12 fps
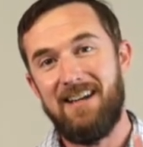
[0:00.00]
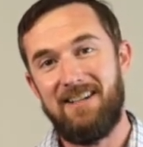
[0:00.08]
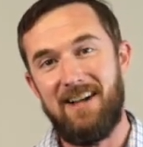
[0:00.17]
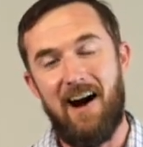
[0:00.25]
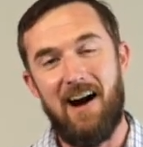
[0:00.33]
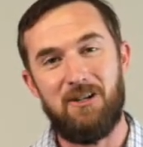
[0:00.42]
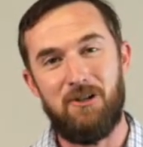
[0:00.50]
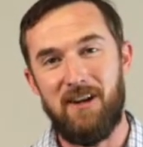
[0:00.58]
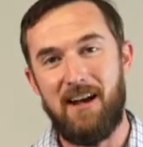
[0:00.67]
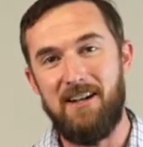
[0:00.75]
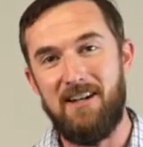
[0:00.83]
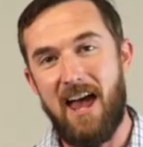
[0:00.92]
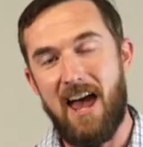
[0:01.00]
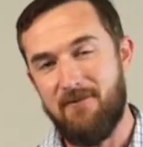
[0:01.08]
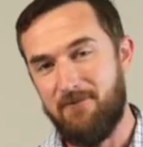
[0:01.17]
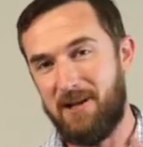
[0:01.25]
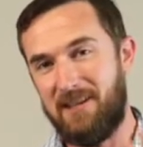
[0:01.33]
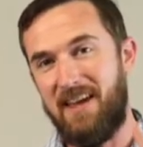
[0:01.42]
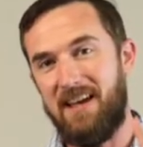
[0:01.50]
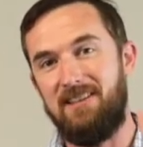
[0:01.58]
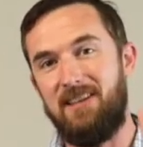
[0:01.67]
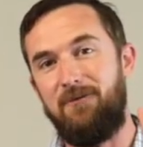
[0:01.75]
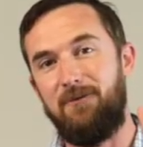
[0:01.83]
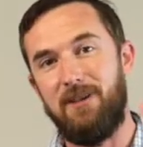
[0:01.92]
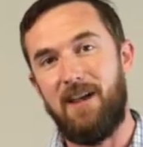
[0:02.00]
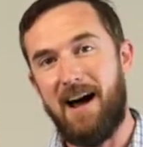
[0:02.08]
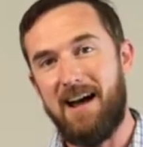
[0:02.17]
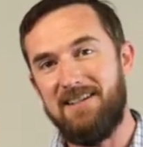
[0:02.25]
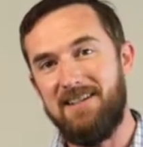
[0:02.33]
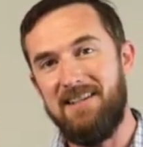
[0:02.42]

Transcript: God created everything that flies